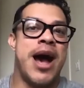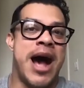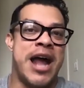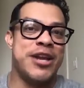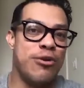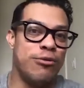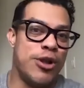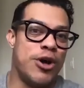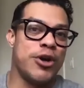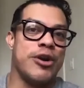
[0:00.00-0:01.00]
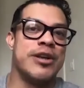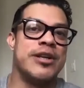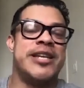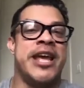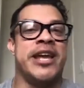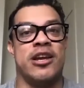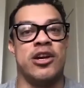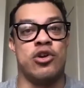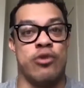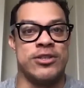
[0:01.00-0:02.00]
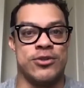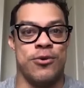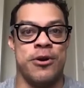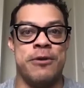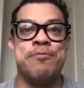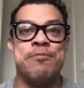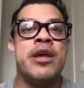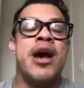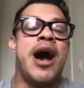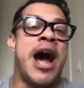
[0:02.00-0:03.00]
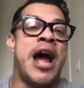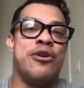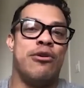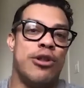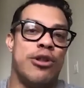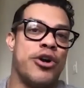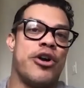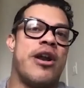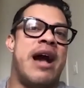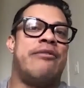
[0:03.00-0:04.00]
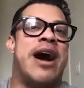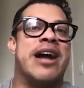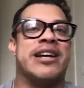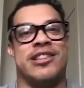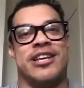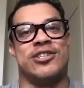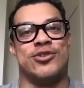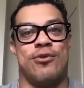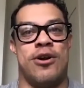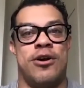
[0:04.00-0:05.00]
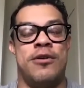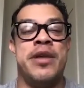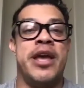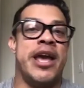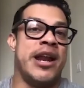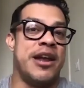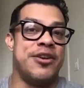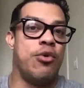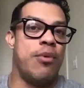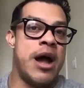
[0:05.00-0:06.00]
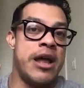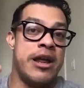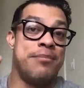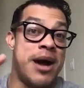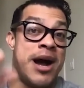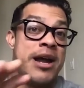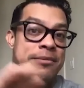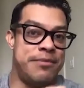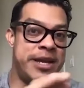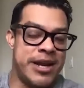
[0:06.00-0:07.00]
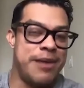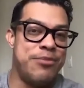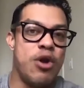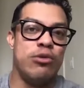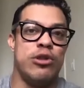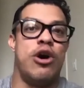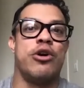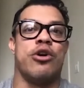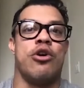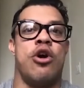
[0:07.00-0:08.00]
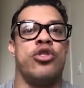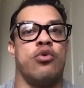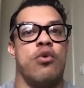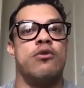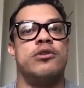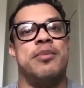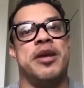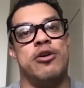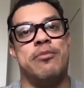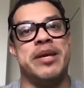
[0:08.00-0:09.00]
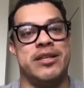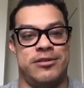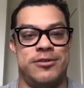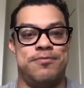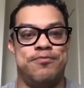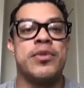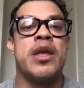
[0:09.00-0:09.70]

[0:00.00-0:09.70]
Mm-hmm. I no longer take Crestor. I no longer have high cholesterol and I know I am I'm and I'm no longer on the road to being obese